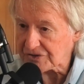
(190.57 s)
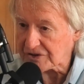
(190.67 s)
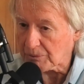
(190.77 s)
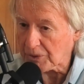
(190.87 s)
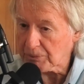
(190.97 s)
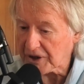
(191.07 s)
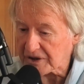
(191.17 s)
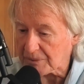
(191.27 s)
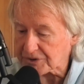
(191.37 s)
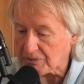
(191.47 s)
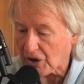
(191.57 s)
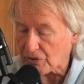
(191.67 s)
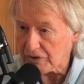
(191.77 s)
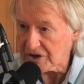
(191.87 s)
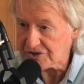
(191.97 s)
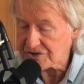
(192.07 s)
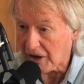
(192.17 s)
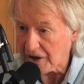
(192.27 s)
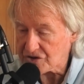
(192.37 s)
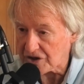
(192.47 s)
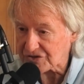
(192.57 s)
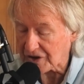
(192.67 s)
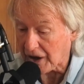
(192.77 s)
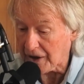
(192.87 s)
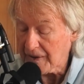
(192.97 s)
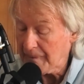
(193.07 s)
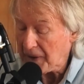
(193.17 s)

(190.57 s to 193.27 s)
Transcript: Someone picked up some old Reader's Digests, and I